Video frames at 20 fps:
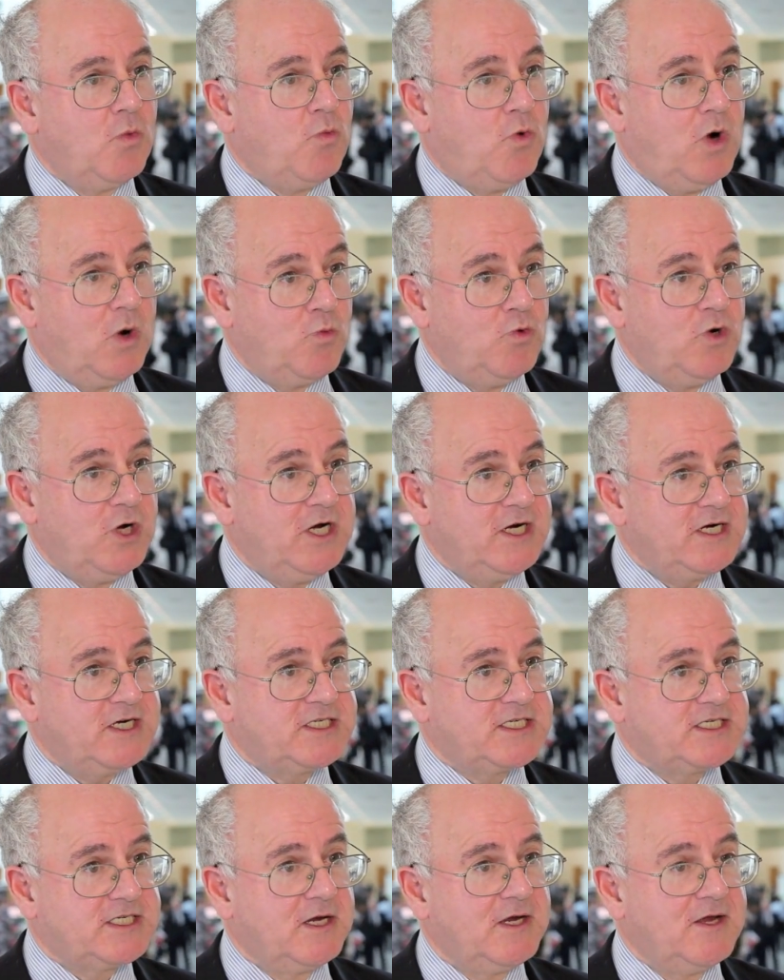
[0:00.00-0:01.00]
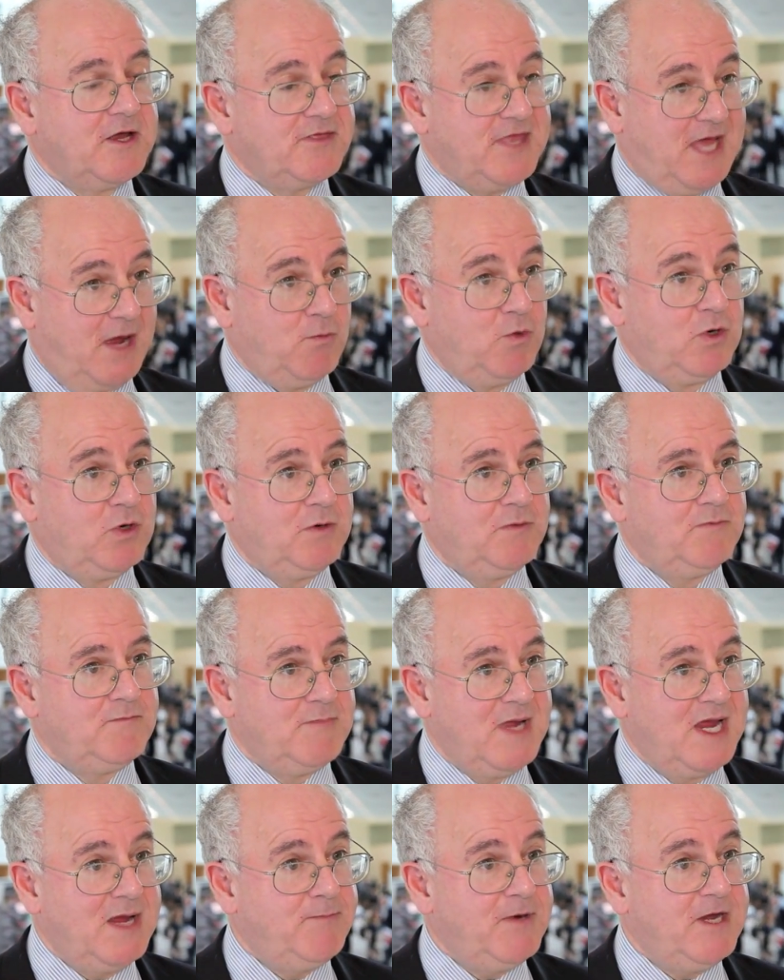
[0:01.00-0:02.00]
What works, that will
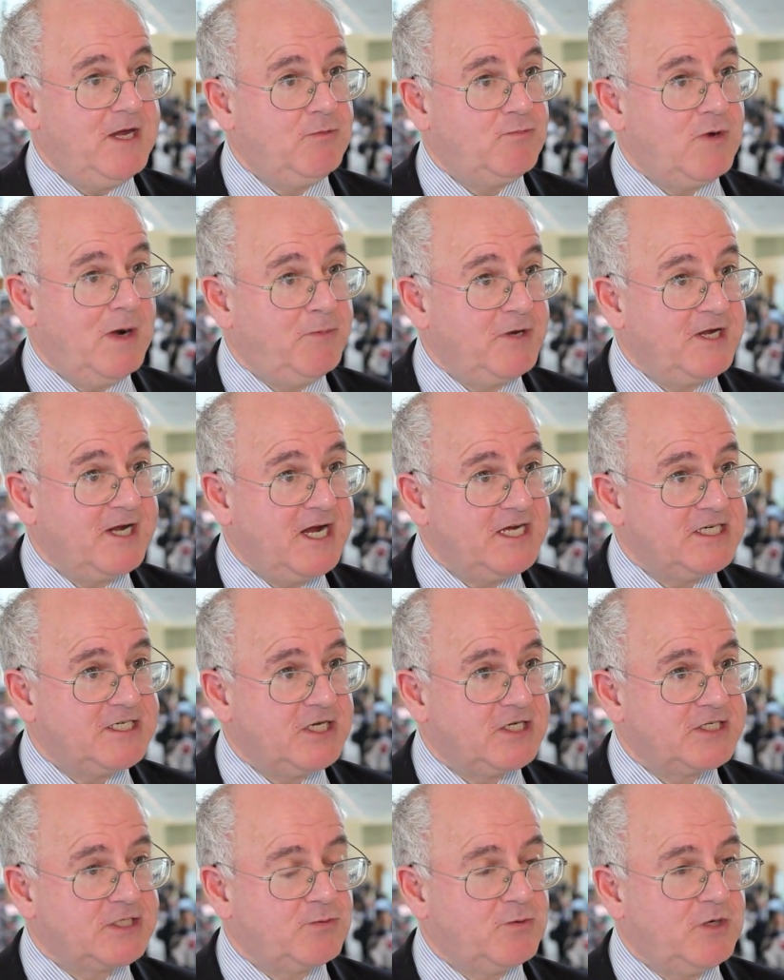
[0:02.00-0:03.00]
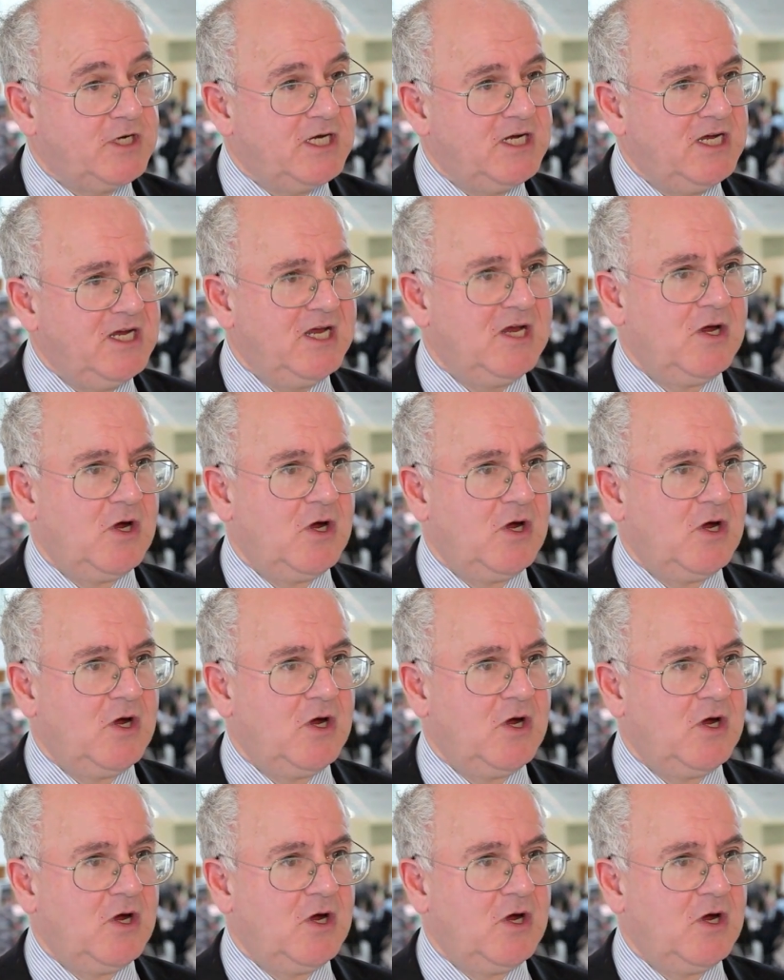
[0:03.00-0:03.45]
maybe replicate elsewhere.